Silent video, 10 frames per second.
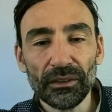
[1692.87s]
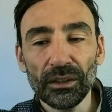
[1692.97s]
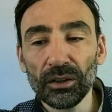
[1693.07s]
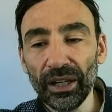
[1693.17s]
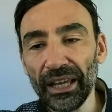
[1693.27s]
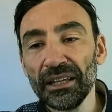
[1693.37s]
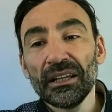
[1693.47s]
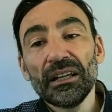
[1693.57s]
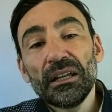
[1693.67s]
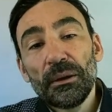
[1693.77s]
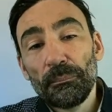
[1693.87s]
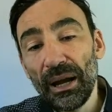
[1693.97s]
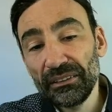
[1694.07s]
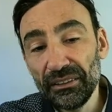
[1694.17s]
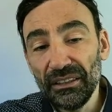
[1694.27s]
Okay,
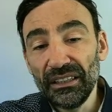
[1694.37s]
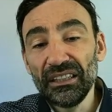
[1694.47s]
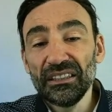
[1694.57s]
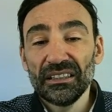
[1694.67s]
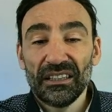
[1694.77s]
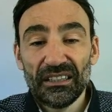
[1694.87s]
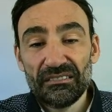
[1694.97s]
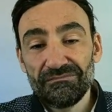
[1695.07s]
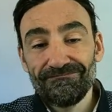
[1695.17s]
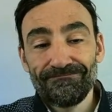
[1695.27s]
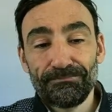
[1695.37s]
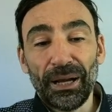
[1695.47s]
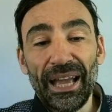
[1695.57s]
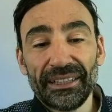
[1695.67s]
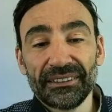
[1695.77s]
but in
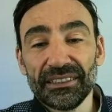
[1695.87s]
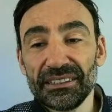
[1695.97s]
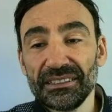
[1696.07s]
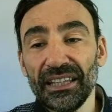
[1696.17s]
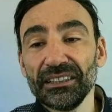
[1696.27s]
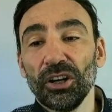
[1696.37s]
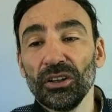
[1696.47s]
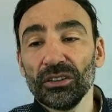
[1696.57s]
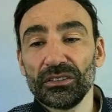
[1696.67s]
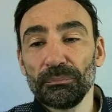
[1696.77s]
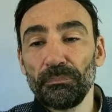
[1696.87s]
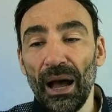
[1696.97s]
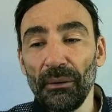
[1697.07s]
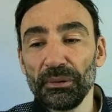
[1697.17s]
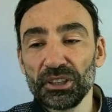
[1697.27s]
practice they don't
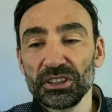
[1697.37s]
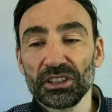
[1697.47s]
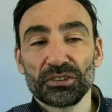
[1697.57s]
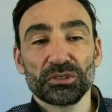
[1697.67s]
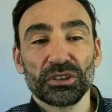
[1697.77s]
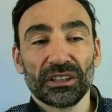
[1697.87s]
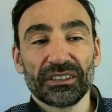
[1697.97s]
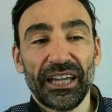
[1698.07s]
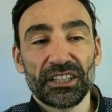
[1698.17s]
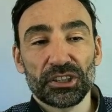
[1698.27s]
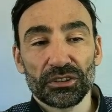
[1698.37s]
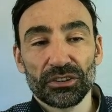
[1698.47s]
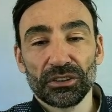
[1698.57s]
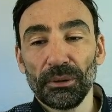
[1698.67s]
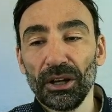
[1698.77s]
publish these 2 transactions
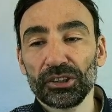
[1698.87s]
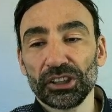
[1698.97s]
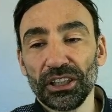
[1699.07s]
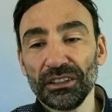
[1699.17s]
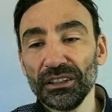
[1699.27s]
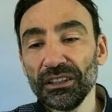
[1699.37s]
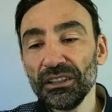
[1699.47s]
on the blockchain